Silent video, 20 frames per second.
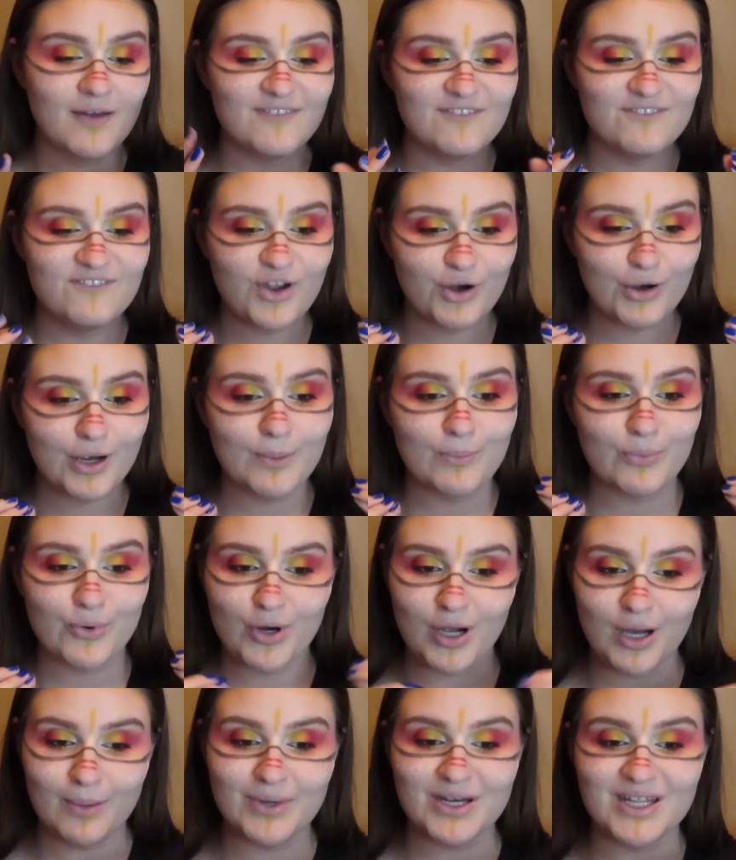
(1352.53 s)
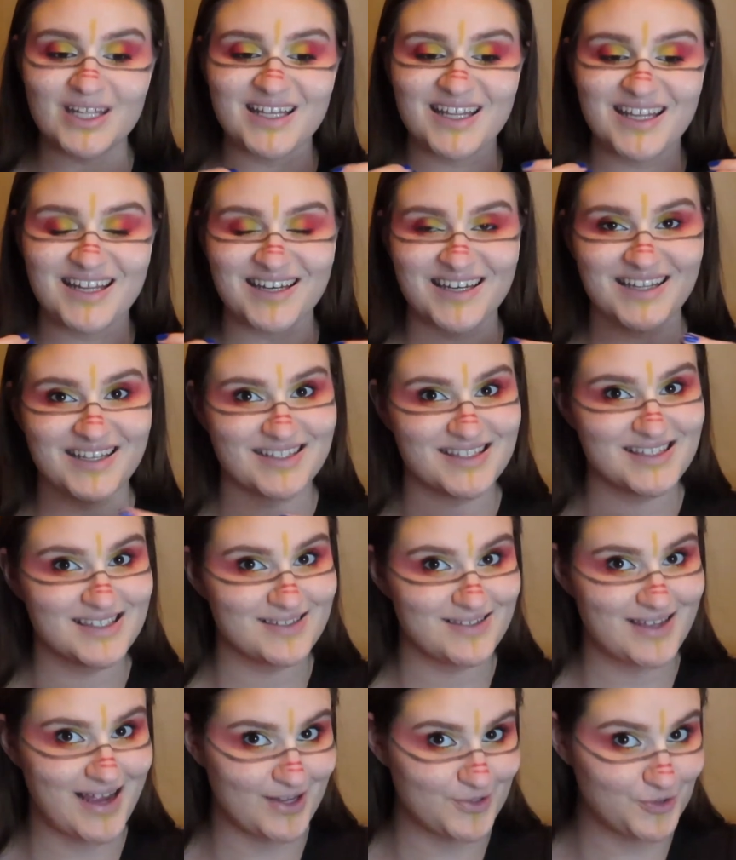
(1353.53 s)
very prominent in its
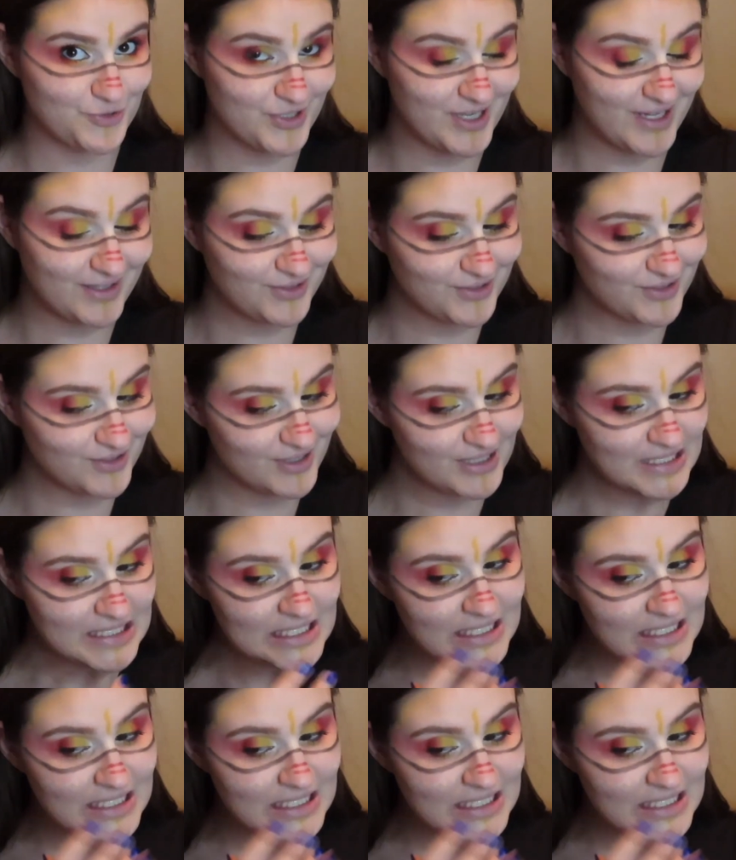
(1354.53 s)
natural color.